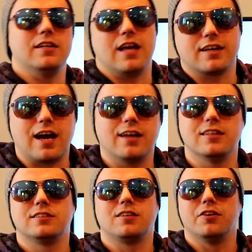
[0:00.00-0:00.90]
that
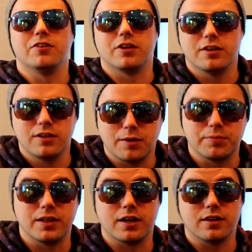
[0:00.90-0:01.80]
godless tundra up
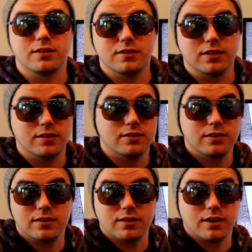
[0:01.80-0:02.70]
there
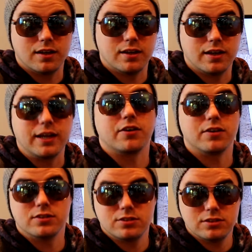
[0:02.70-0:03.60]
in
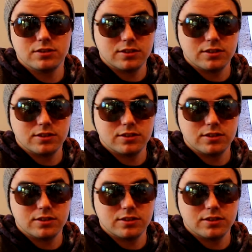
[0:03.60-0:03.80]
Anchorage.